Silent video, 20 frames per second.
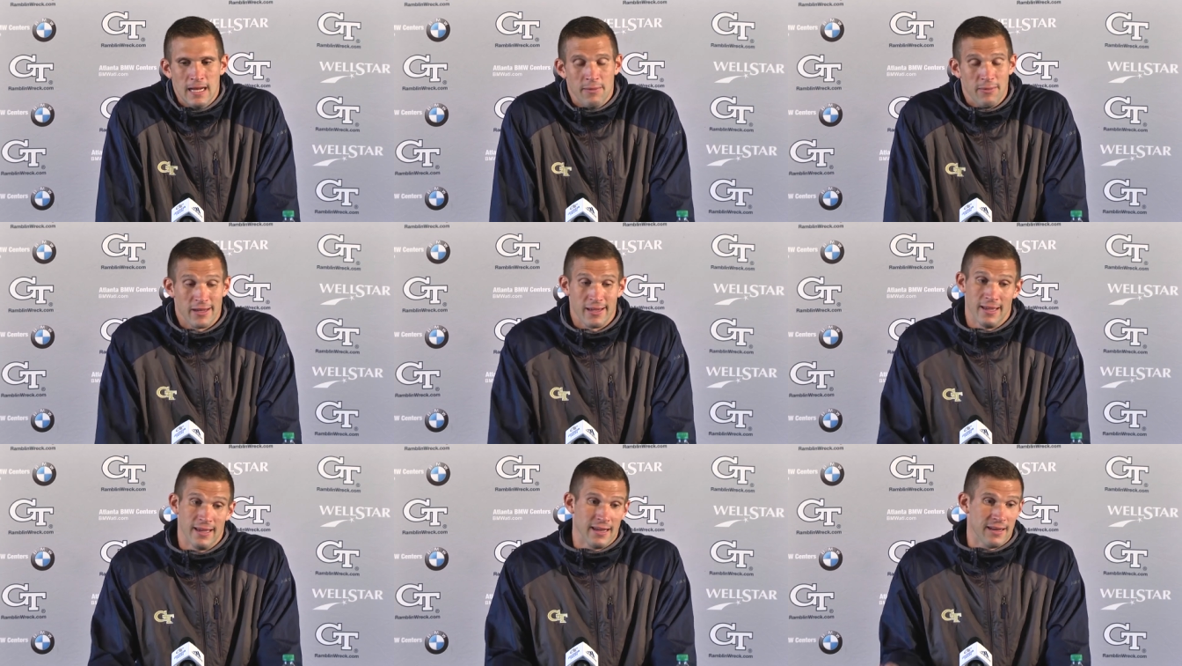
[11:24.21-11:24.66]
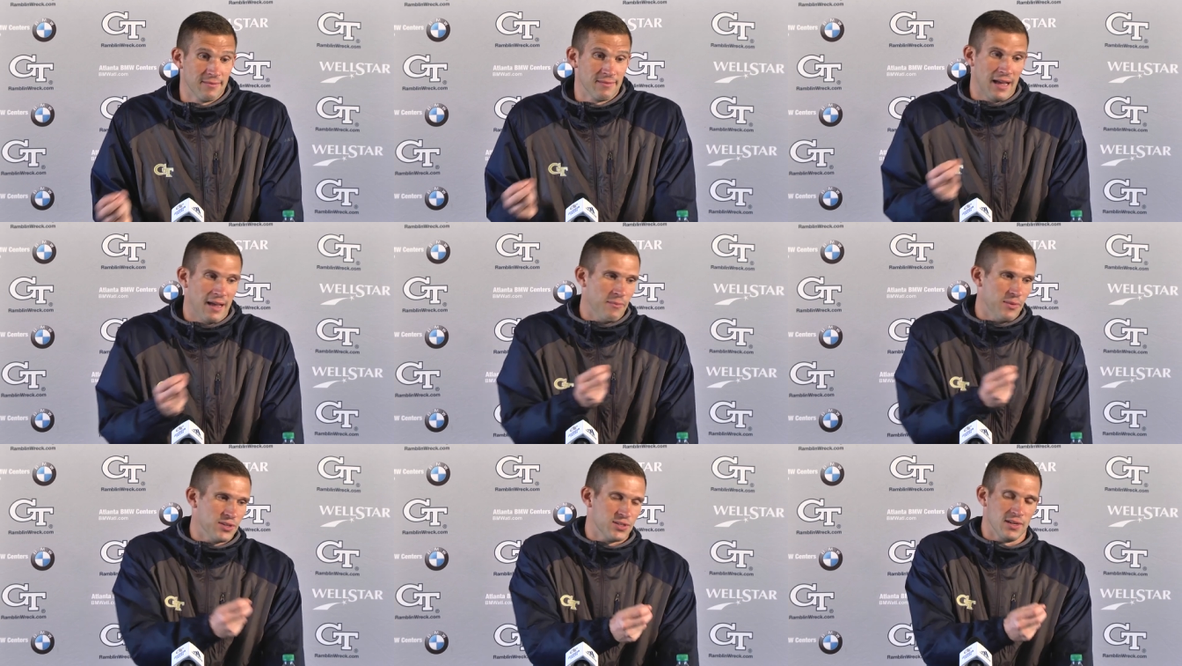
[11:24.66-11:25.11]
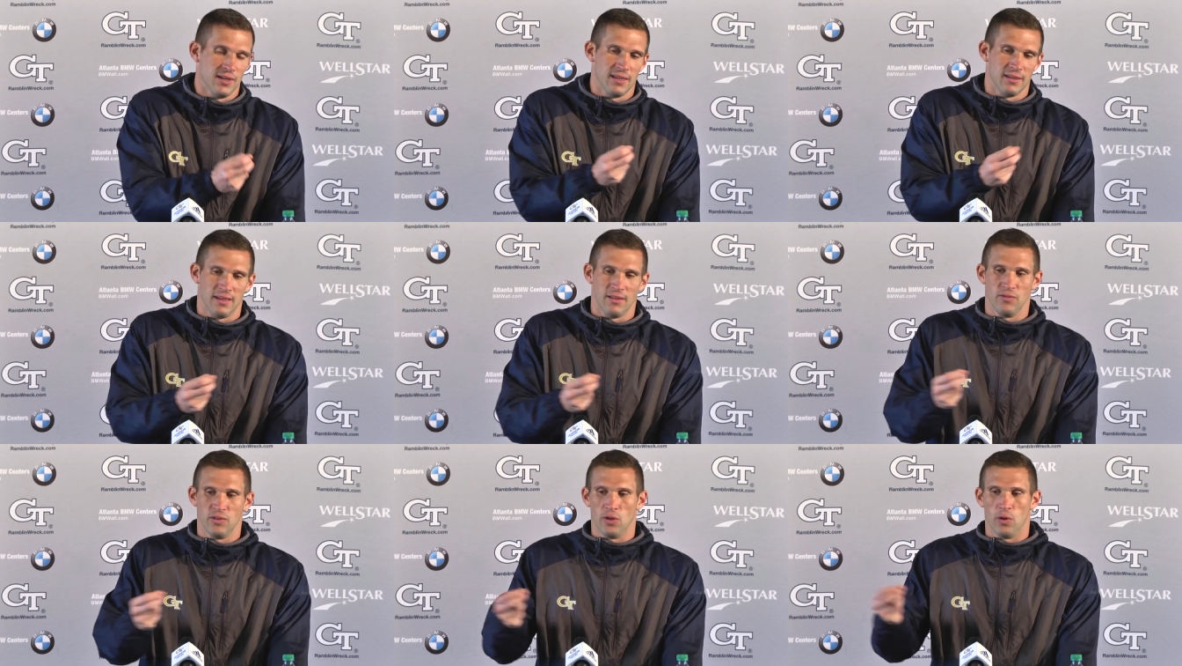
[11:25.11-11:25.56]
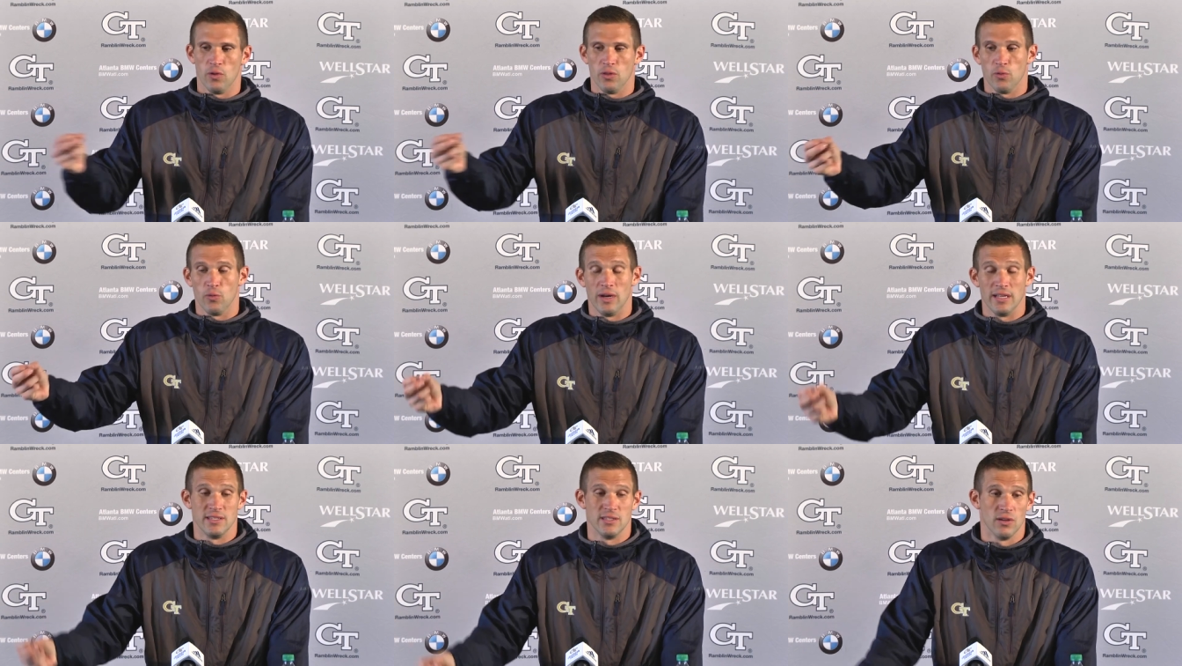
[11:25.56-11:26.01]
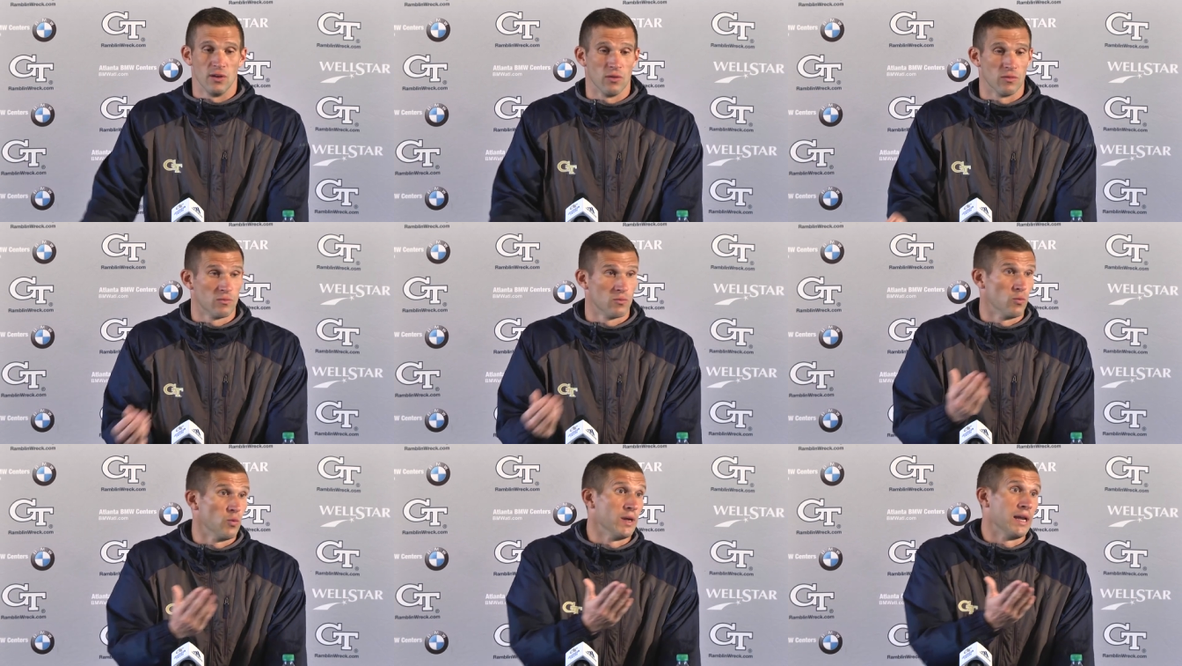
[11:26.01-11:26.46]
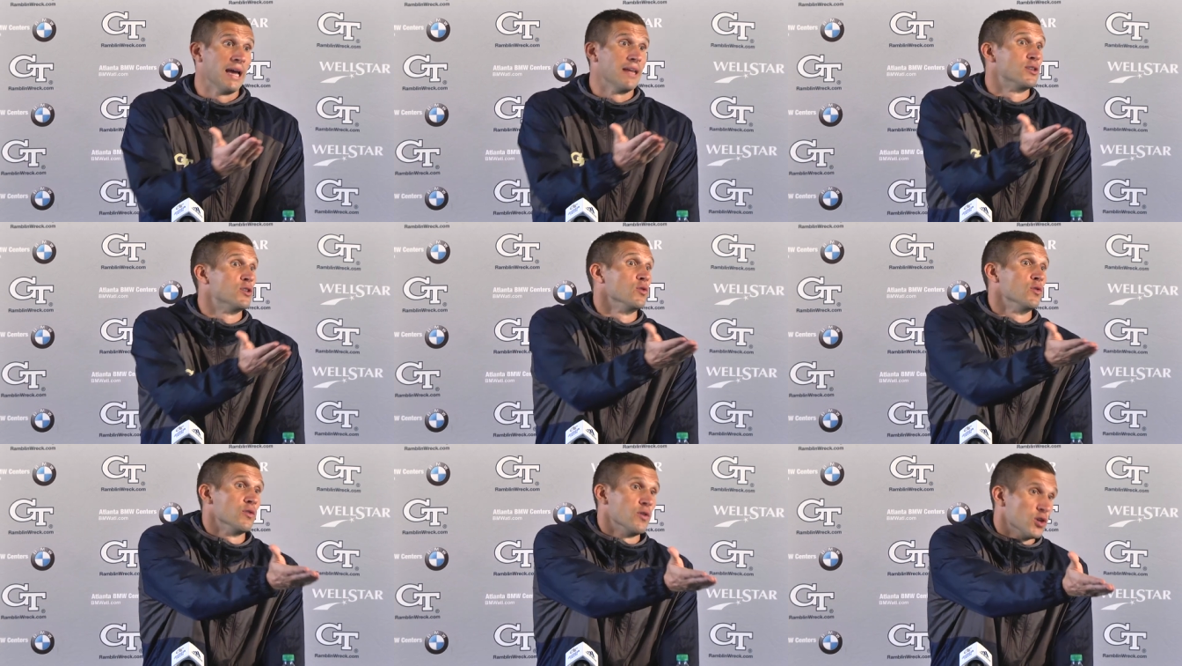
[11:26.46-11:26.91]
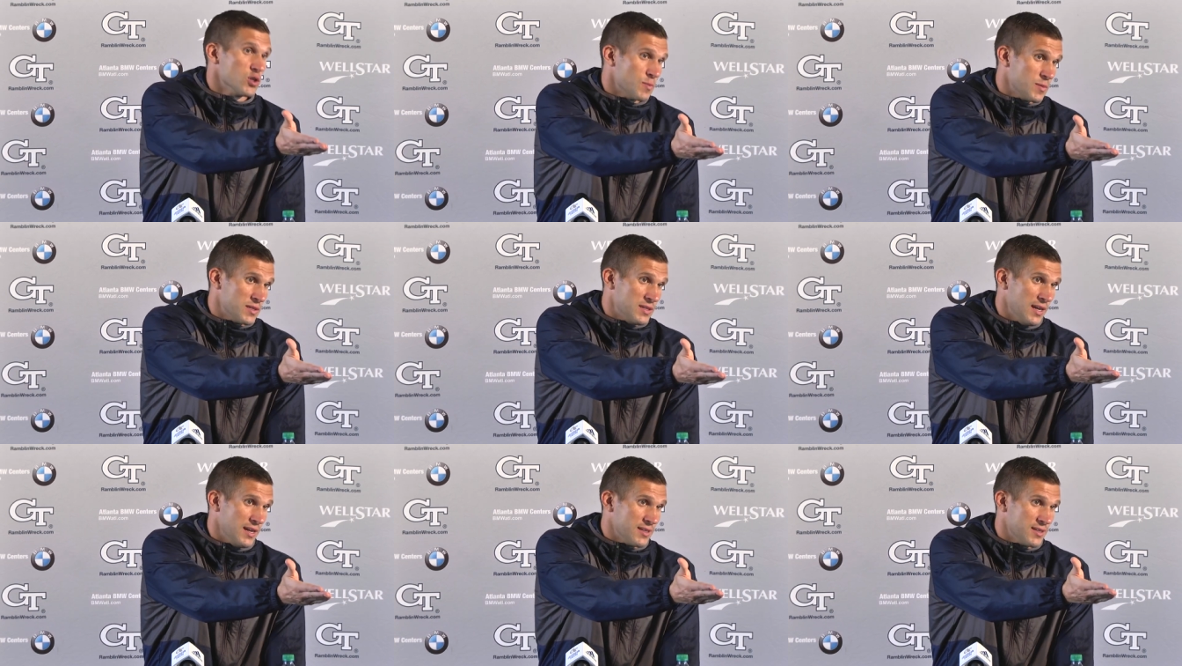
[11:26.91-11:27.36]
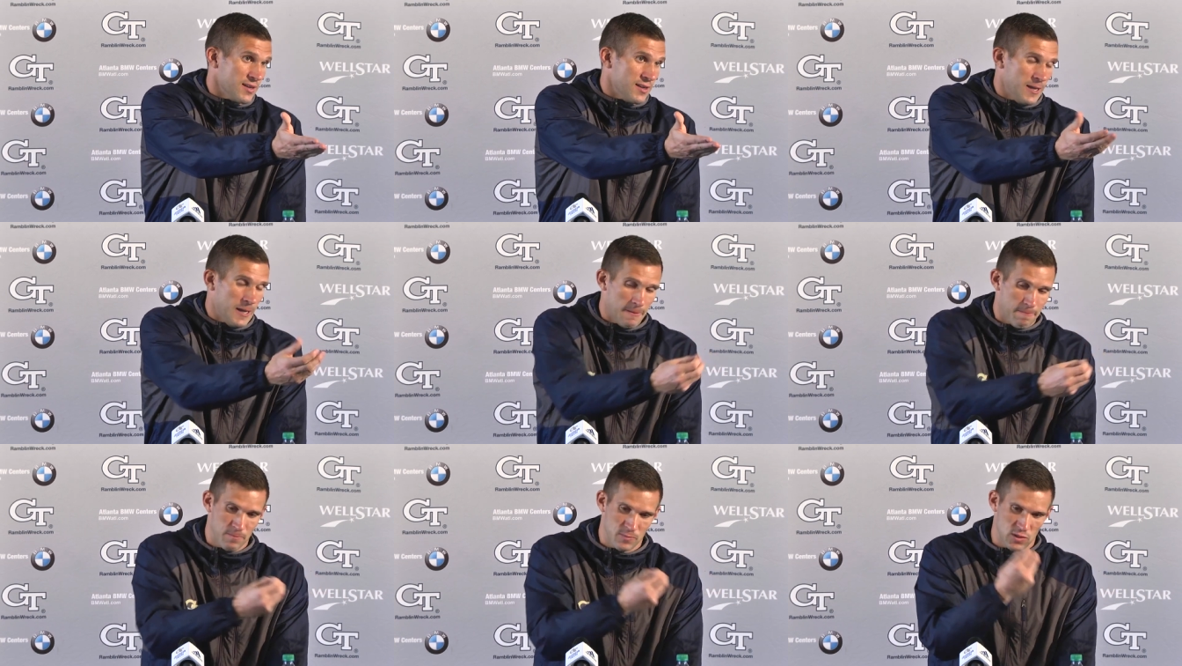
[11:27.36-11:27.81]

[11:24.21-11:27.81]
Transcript: Again, I mentioned it, even though in the red zone, we had two of those mistakes again.